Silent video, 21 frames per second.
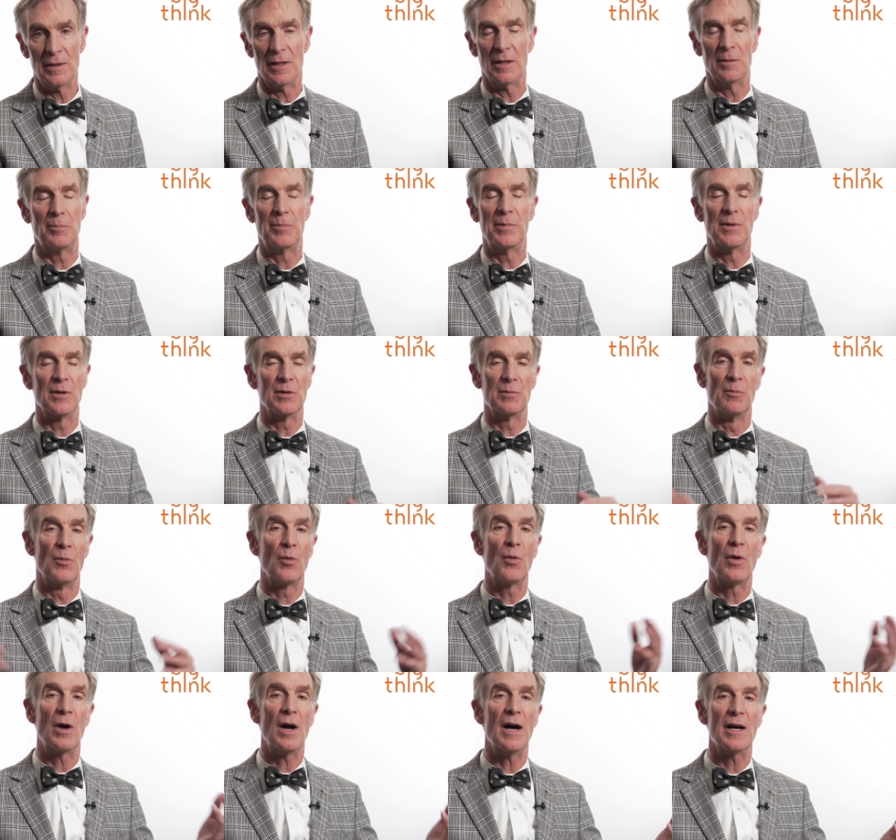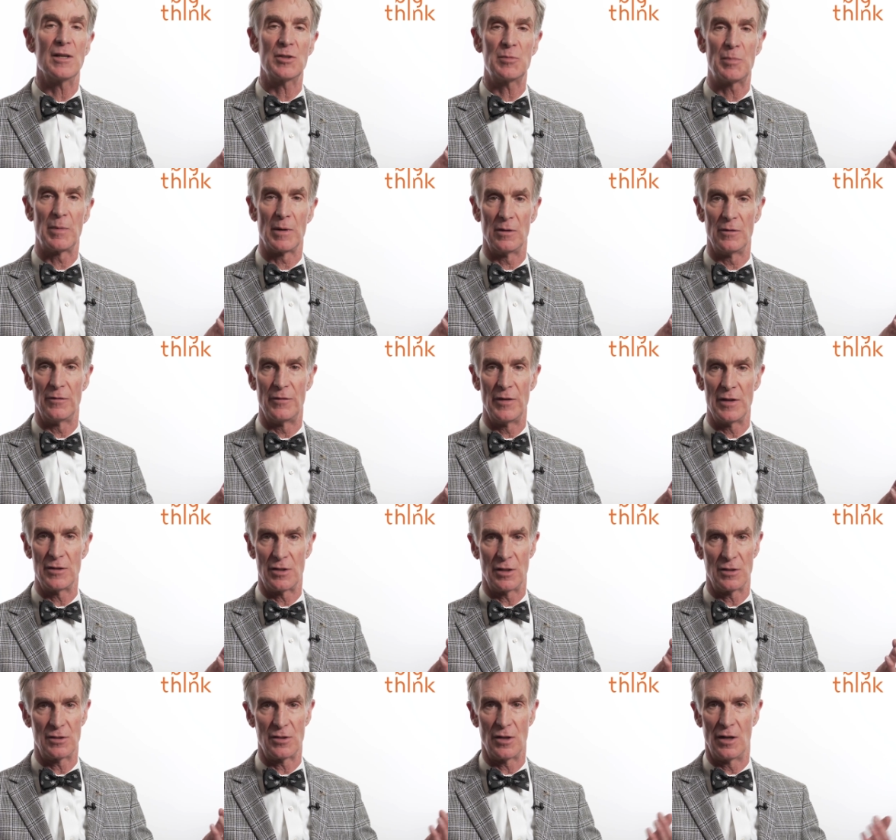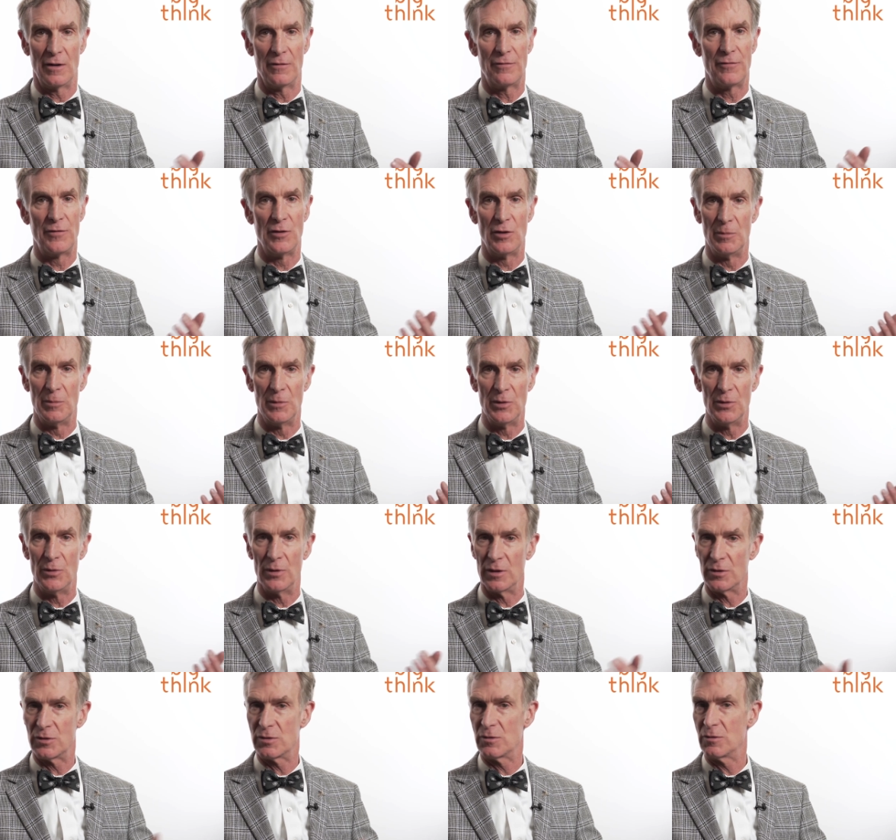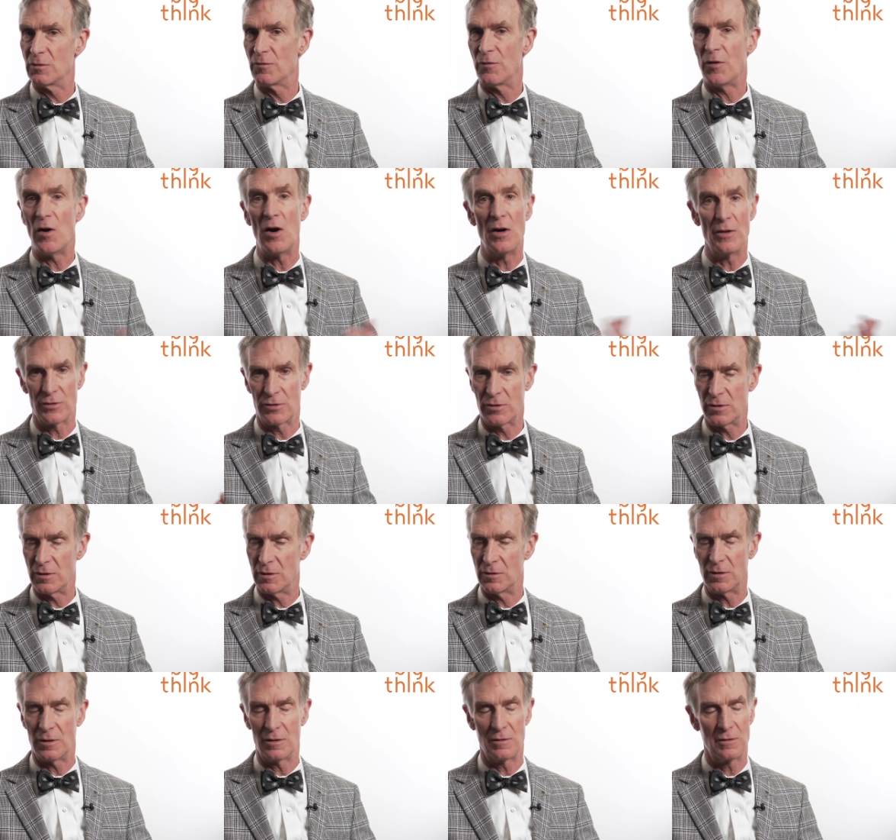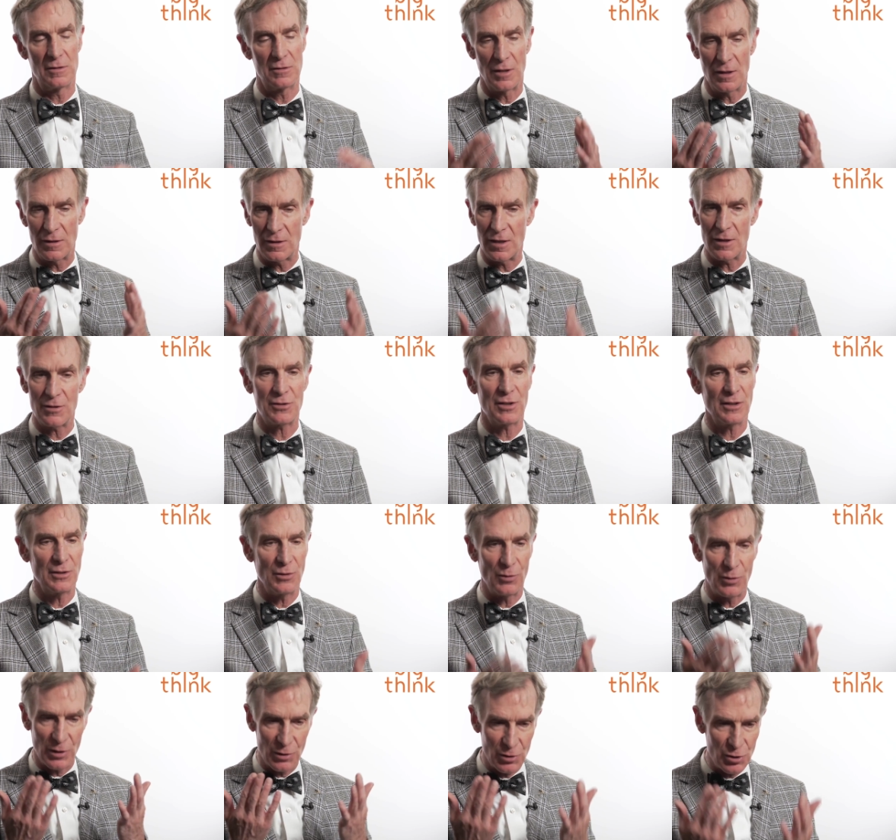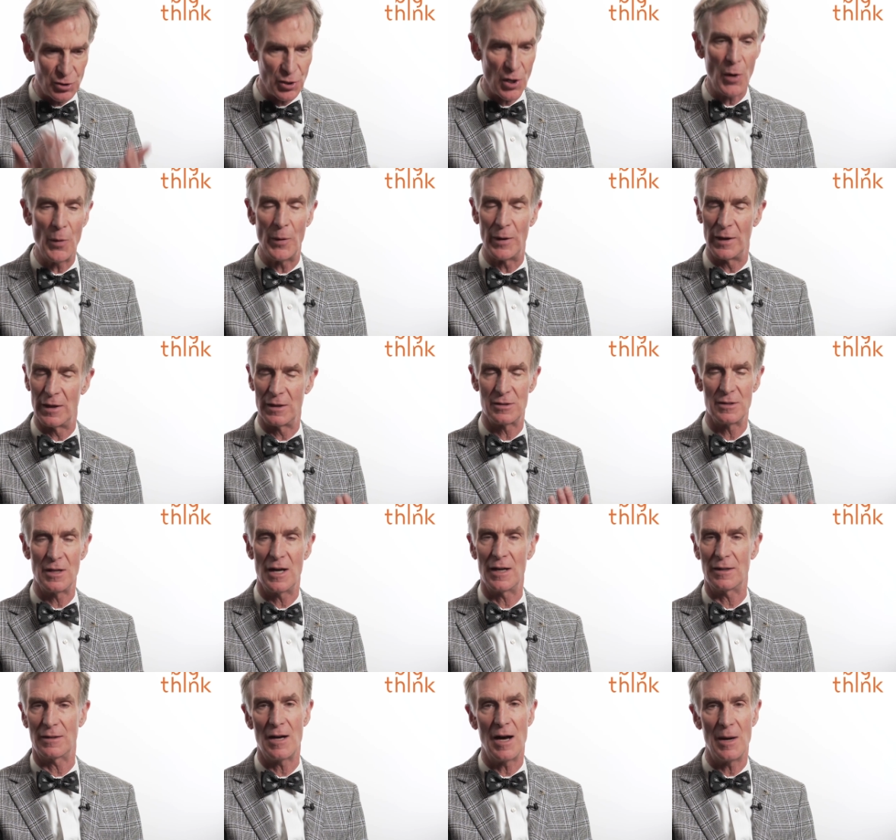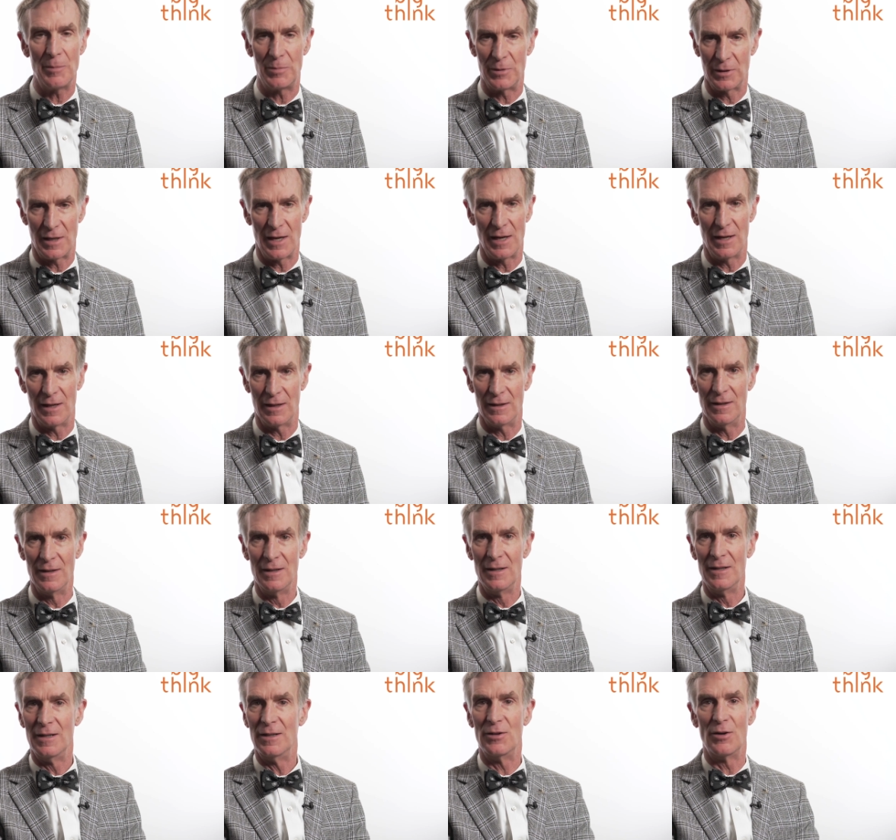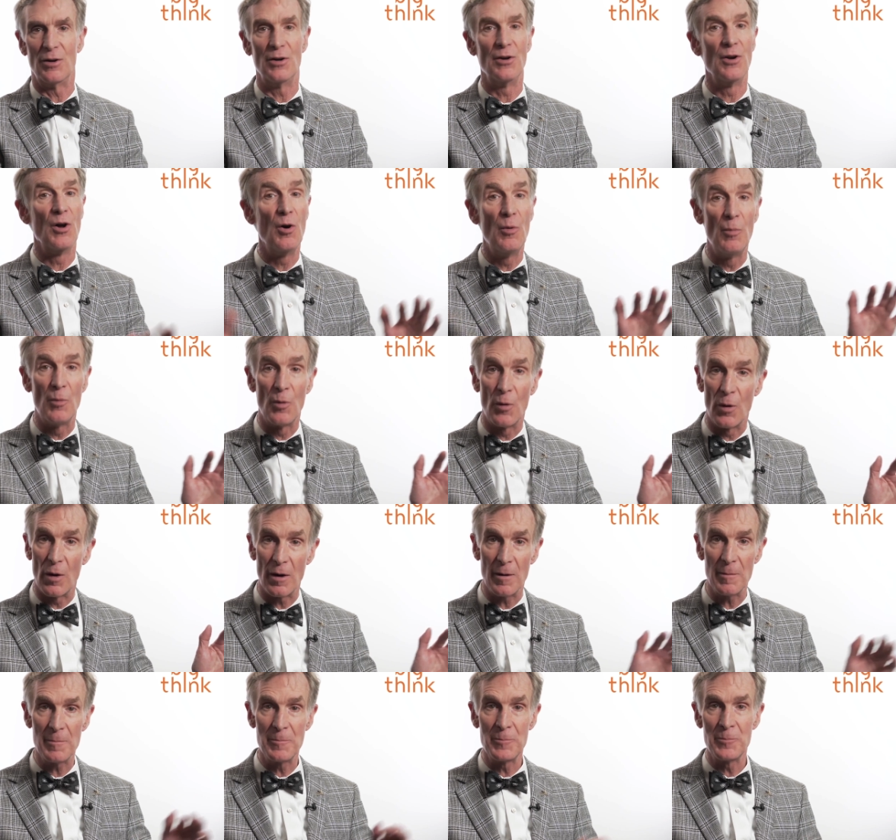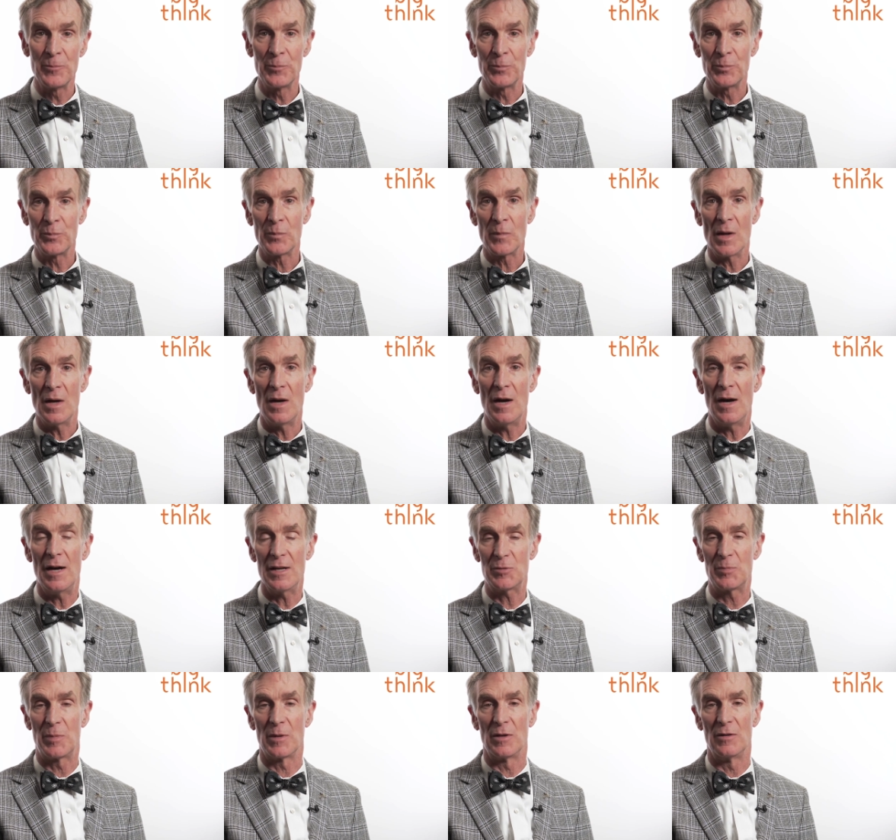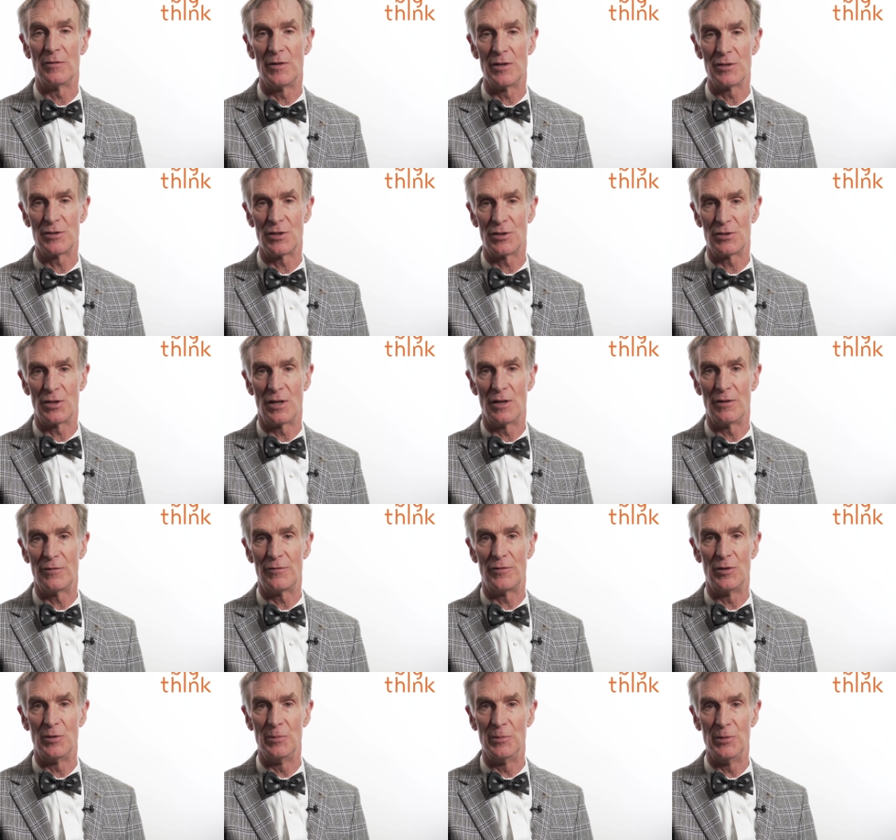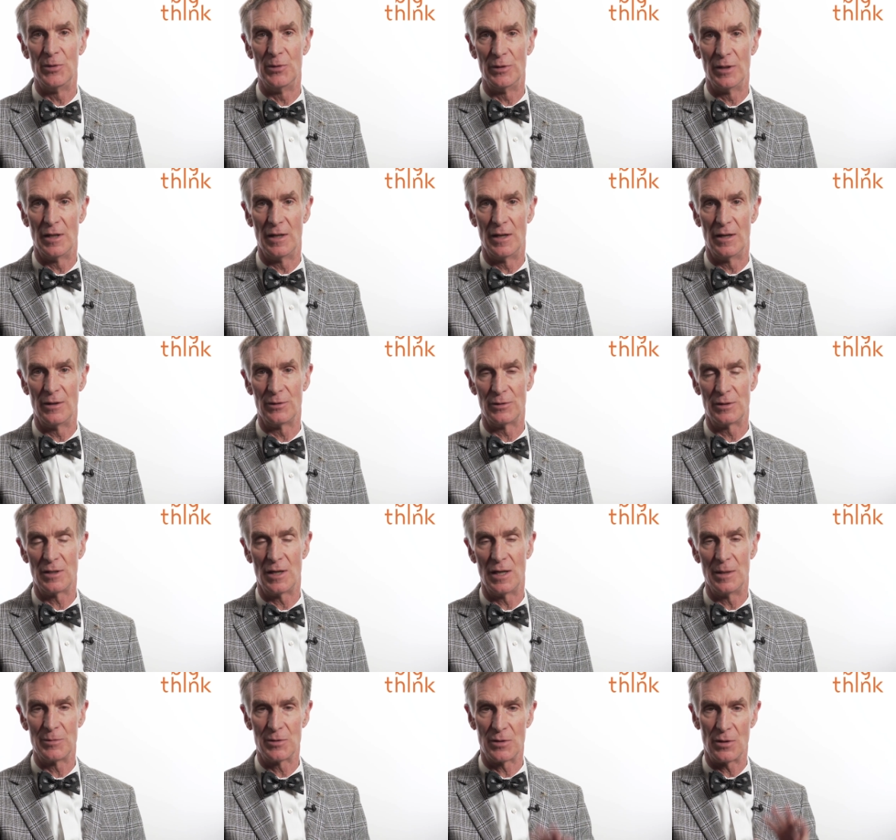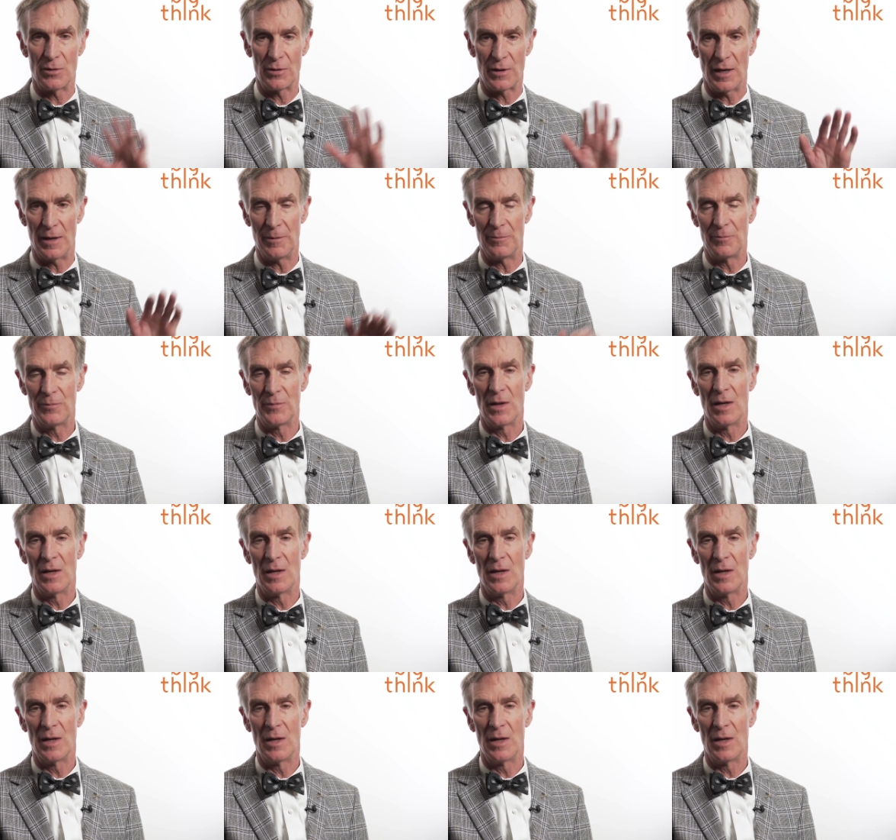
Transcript: that there are more hospital visits on a full moon is false. It's statistic, you can show it, it's not complicated. There are no more hospital visits on a full moon than other times. Okay.